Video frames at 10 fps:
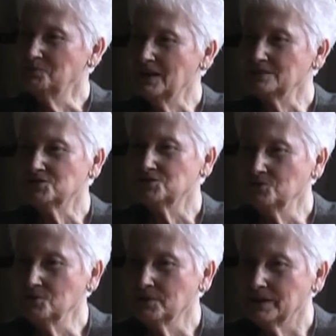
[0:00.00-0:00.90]
That
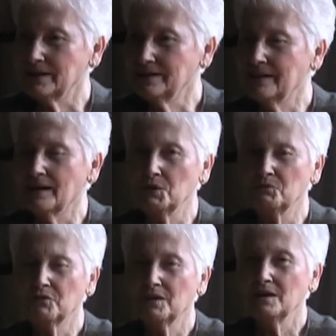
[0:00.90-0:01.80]
story
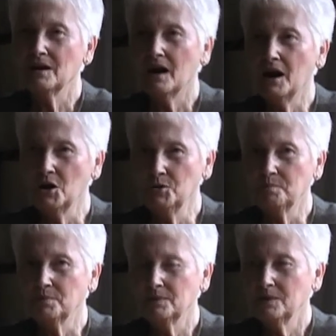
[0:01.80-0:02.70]
gave
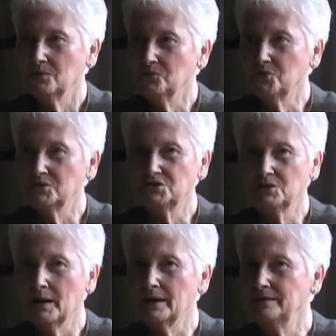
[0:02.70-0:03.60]
hope that
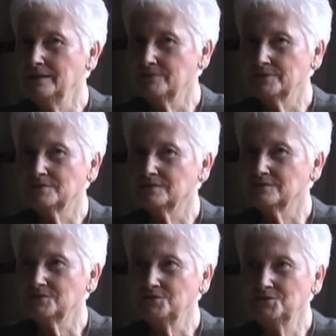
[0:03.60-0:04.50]
you are never
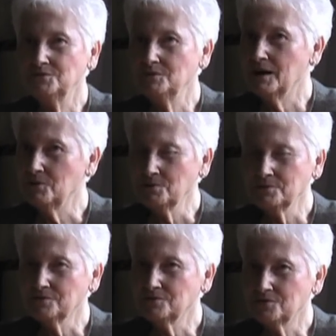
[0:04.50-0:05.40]
too
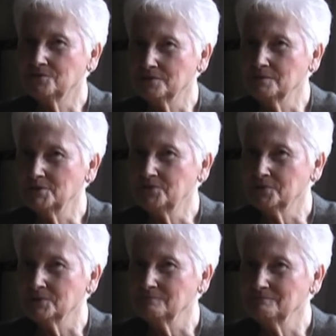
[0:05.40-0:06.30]
old to dream a
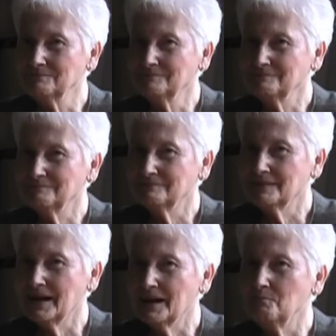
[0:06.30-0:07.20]
dream,
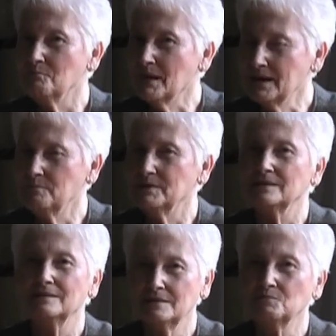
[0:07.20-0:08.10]
and
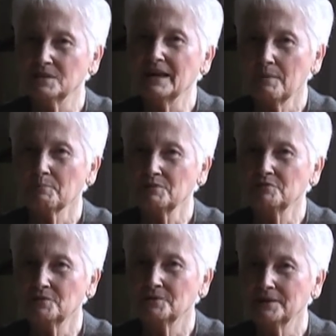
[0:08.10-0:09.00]
maybe it will happen
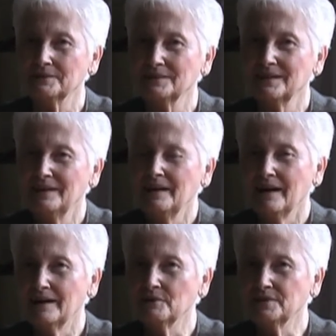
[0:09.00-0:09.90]
for you.
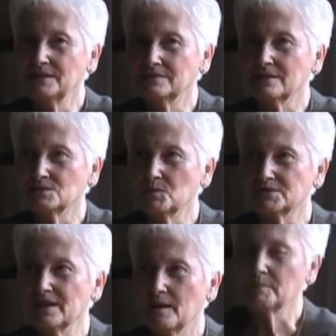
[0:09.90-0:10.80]
And I think that's
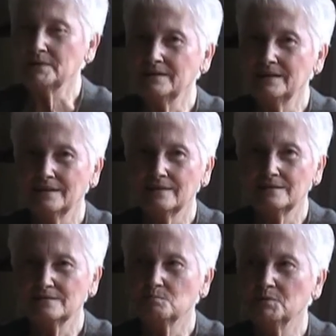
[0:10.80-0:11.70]
what's happened here.
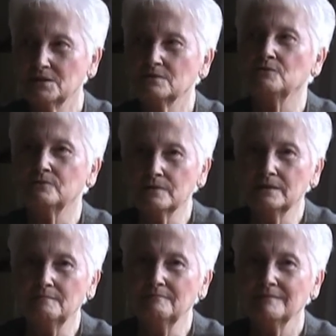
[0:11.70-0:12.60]
There's been a
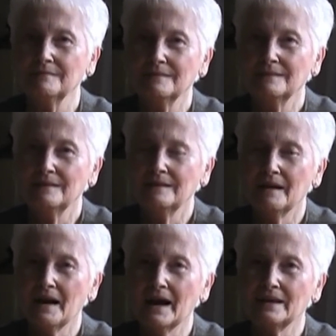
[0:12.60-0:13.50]
dream,
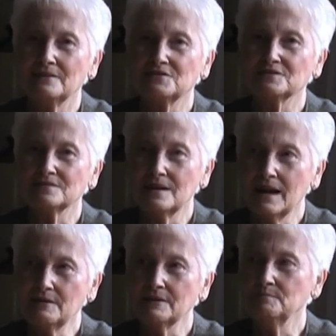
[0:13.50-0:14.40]
and it's
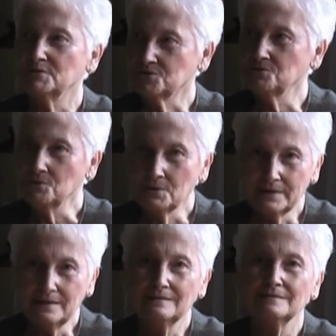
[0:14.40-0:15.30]
slowly but
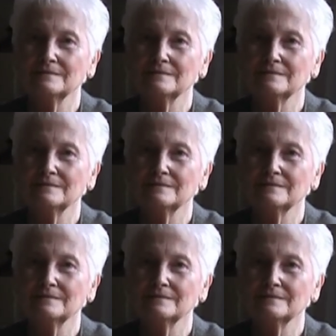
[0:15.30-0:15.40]
surely